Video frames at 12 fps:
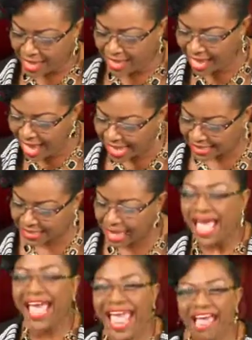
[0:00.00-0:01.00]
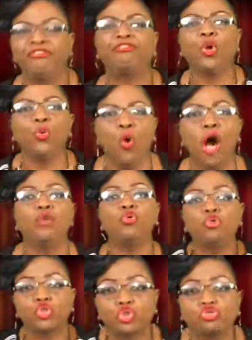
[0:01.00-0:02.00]
Yes, everyone
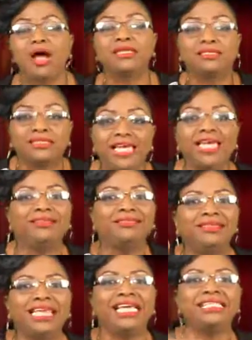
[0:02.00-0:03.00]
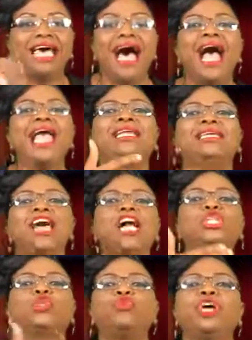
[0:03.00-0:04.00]
who trusts in these
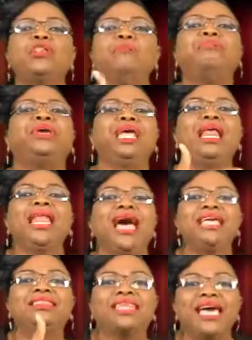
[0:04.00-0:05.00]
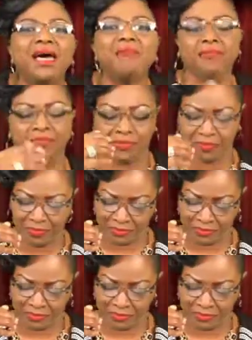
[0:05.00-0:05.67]
idols will be like them.